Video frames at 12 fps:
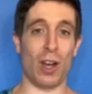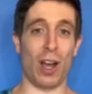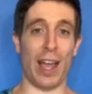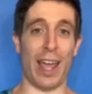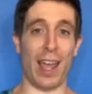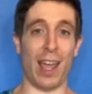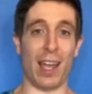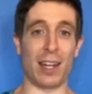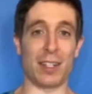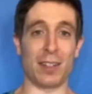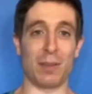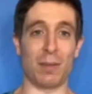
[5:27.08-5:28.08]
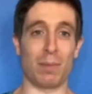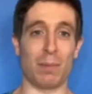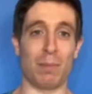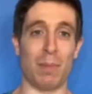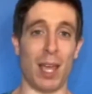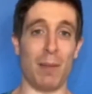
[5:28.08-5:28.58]
and
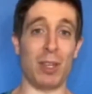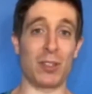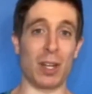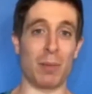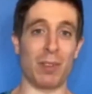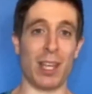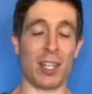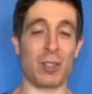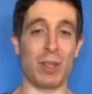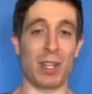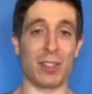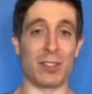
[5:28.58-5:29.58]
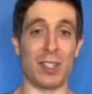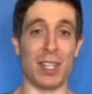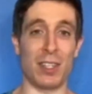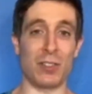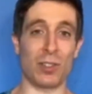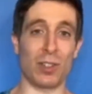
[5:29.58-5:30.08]
maybe some of that's because
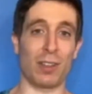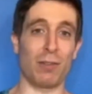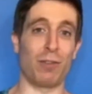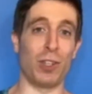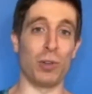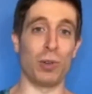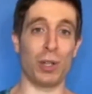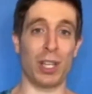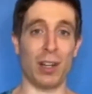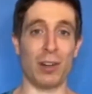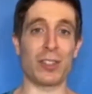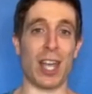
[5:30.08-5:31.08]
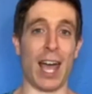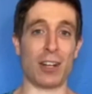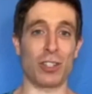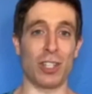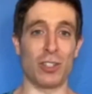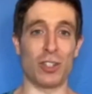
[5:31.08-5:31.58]
diesel fuel here is
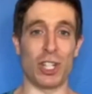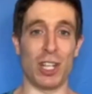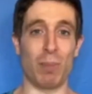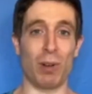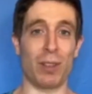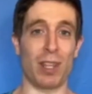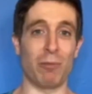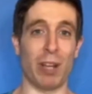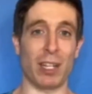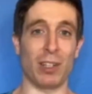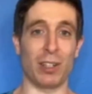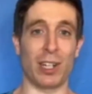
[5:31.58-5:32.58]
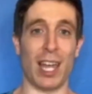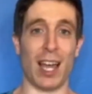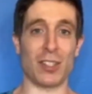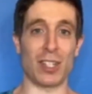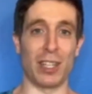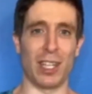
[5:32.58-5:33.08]
actually cheaper than regular
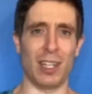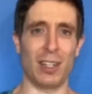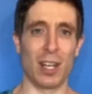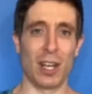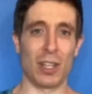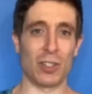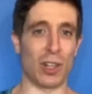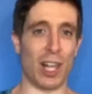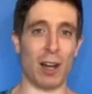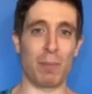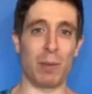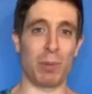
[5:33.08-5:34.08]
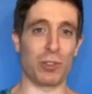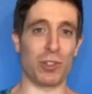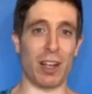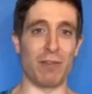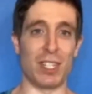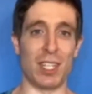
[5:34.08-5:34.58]
gasoline. So a lot of people
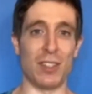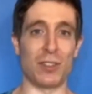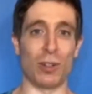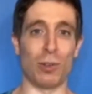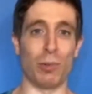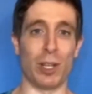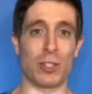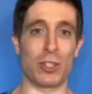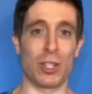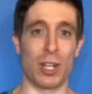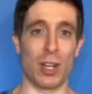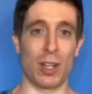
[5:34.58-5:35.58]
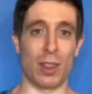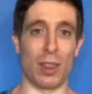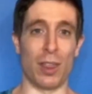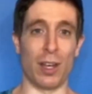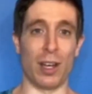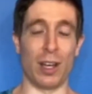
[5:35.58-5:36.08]
drive diesel, which
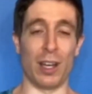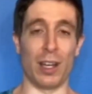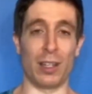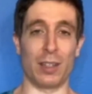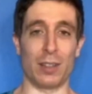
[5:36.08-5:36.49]
the